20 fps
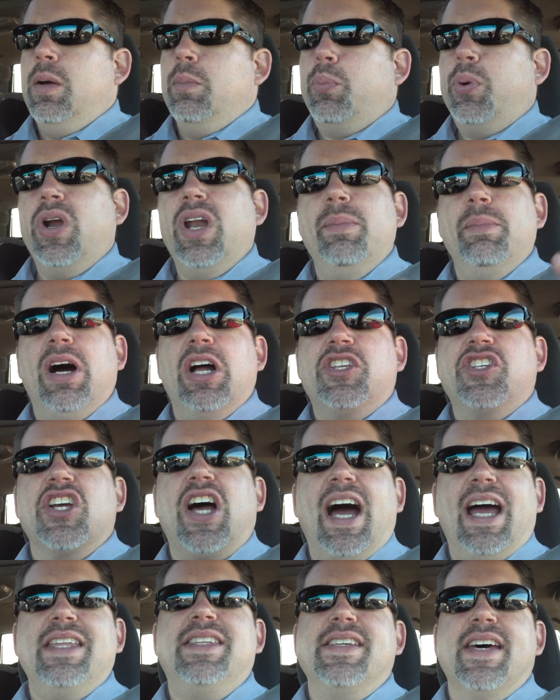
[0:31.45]
Pretty much
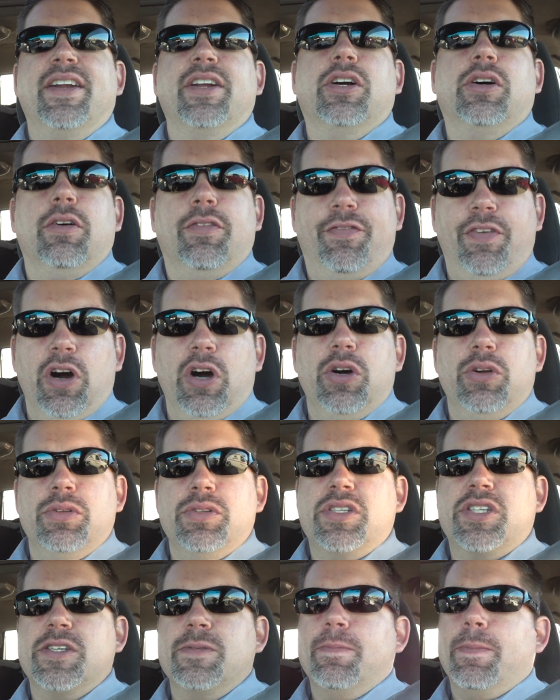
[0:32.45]
identical
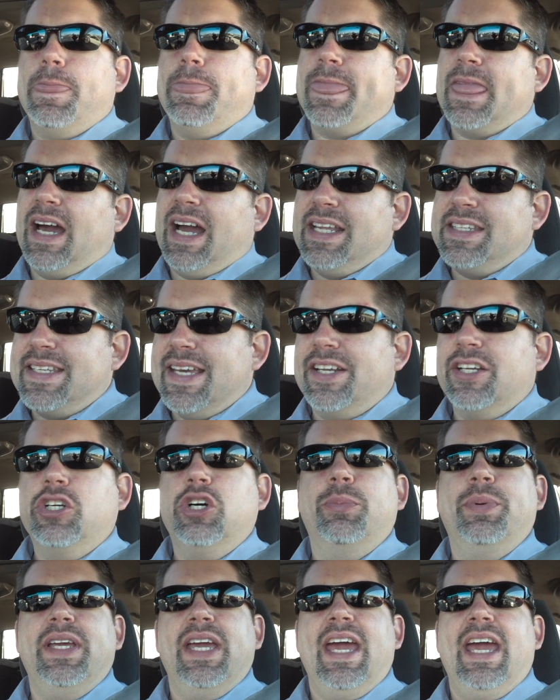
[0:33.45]
phones,
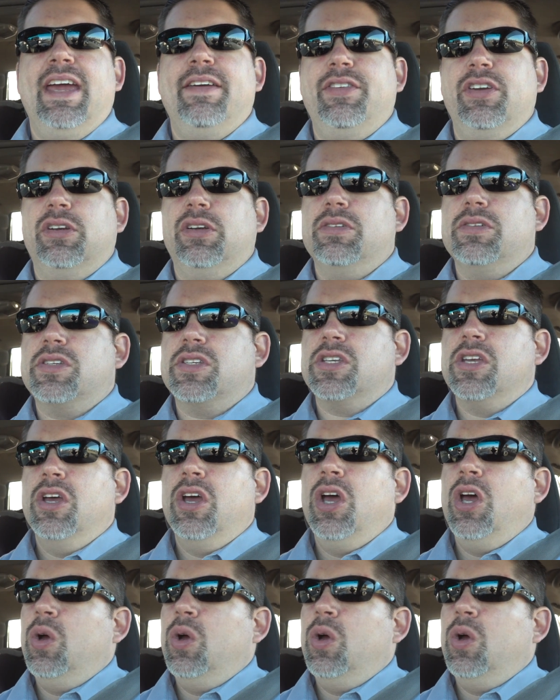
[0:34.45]
identical behaviors,